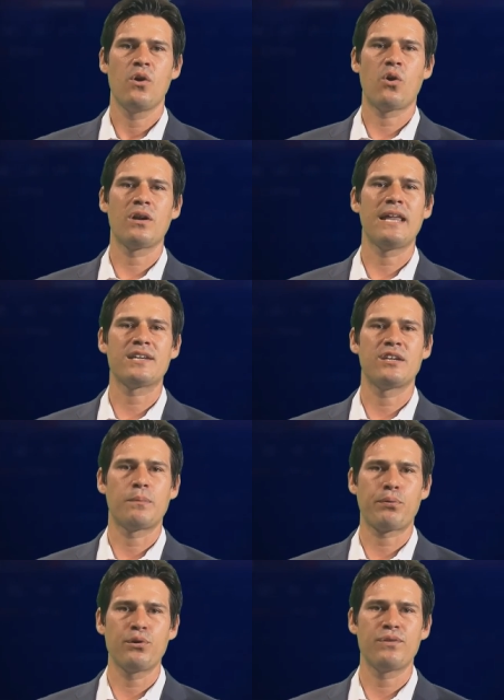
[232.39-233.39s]
or electing a
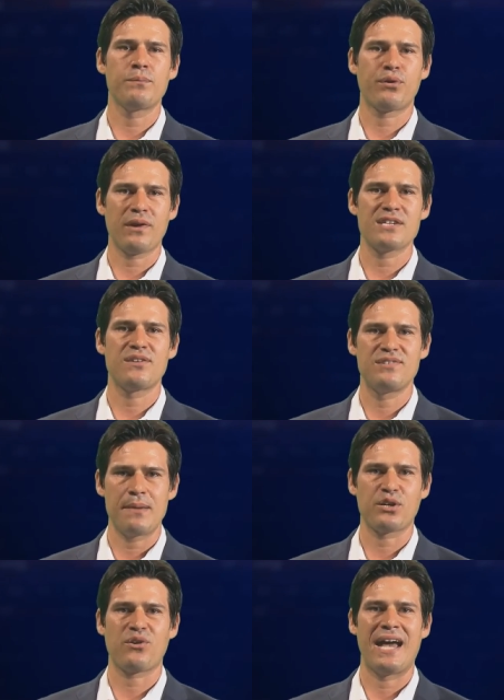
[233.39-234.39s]
proven progressive
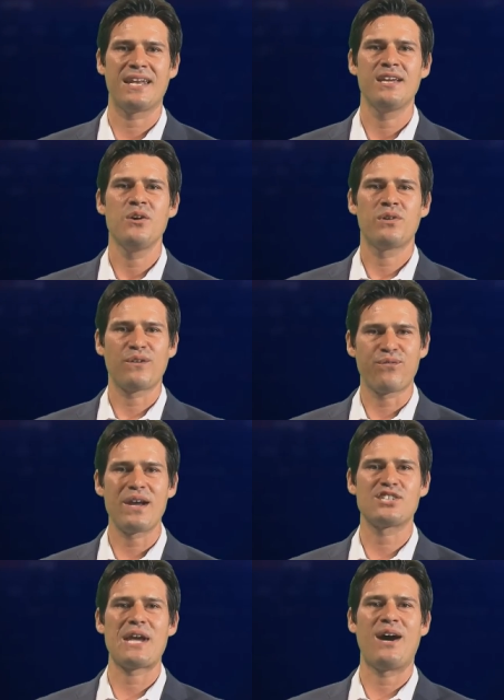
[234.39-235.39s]
Democrat with a
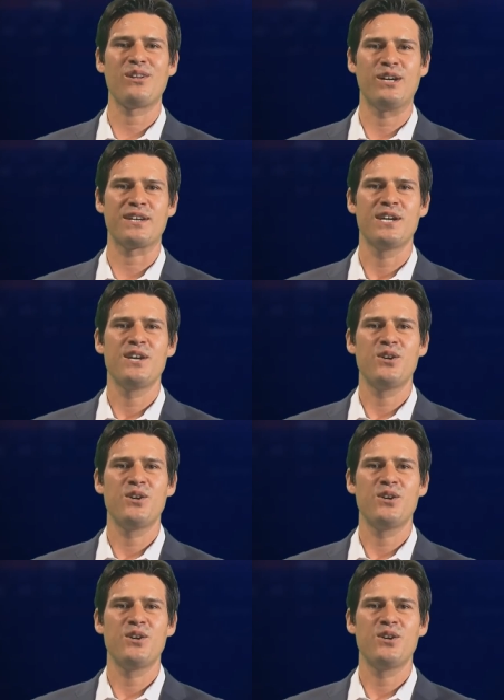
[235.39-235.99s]
fresh outlook